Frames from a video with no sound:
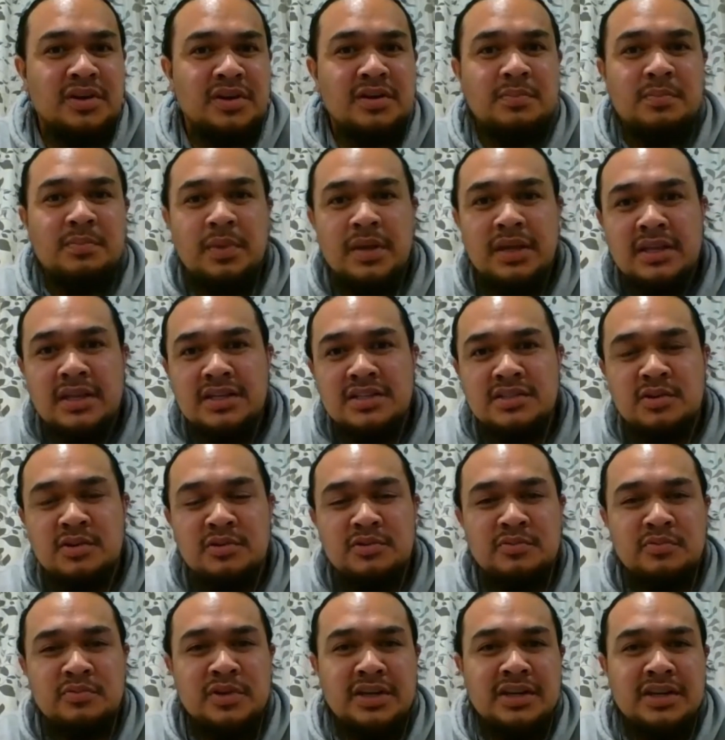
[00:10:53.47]
pick his own
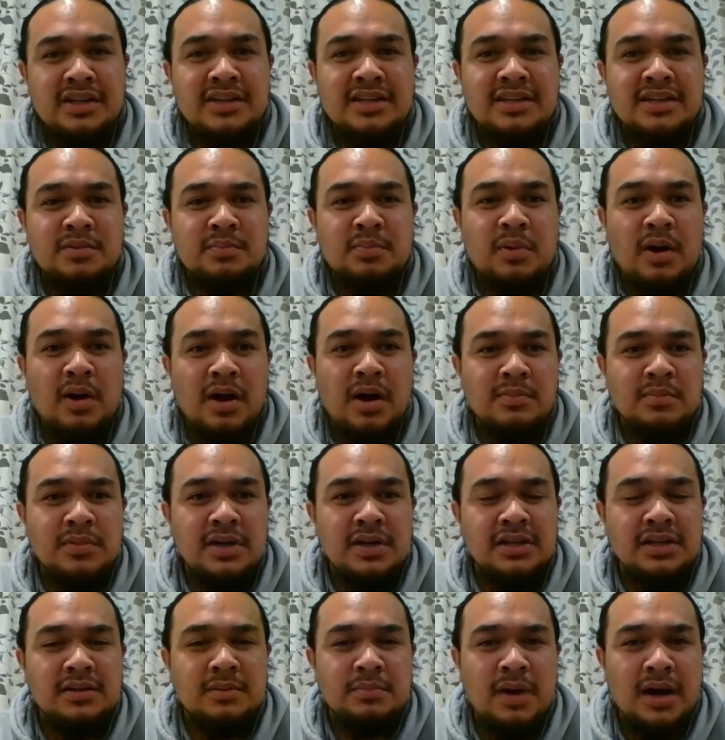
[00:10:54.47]
reading in
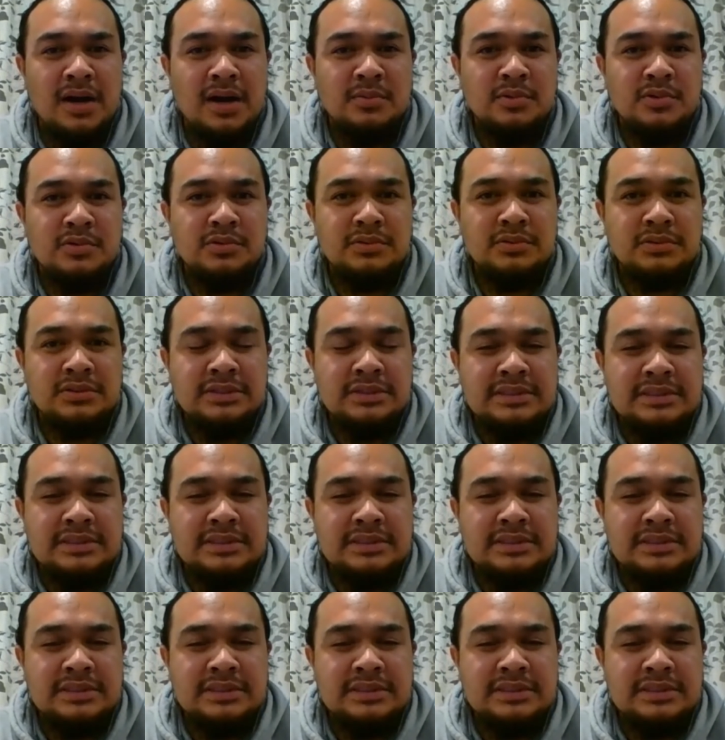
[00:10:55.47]
the Bible,